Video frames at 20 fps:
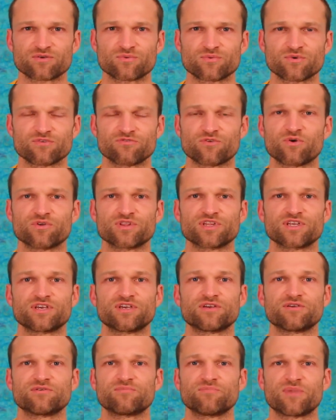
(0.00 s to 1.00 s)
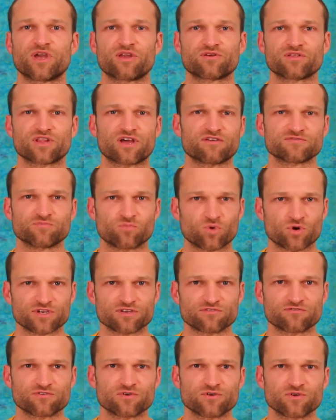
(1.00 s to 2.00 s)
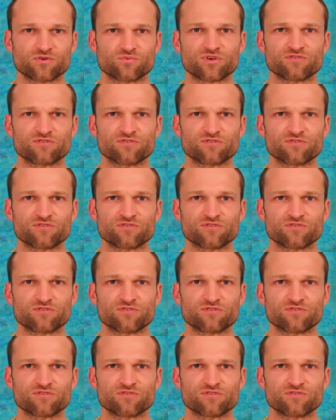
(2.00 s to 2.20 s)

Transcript: We've only made our lives more difficult.